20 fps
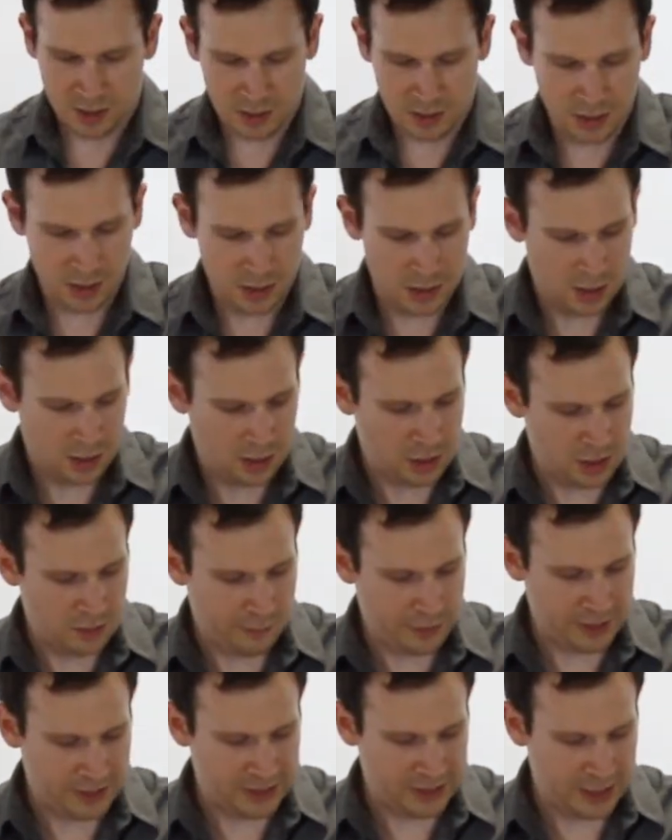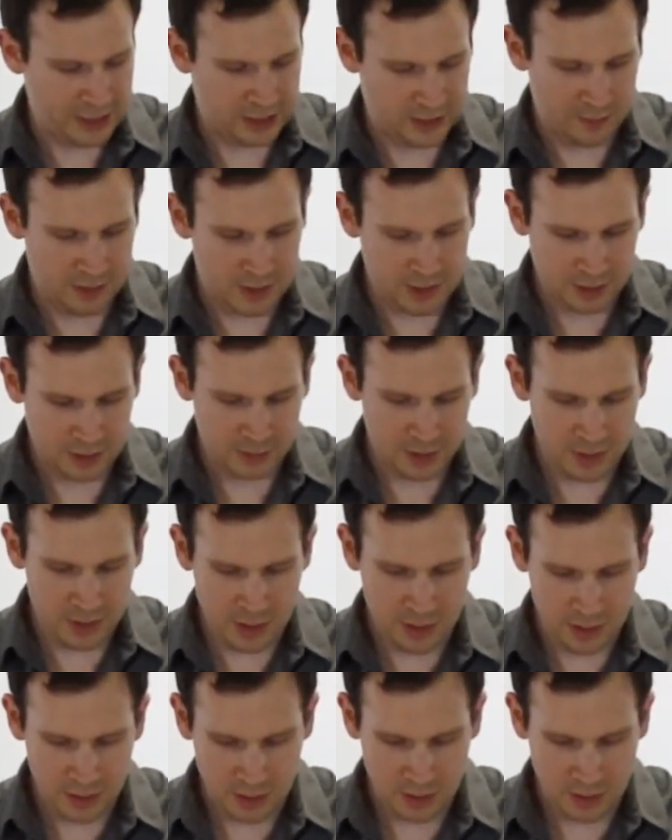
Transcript: can you press against me this way?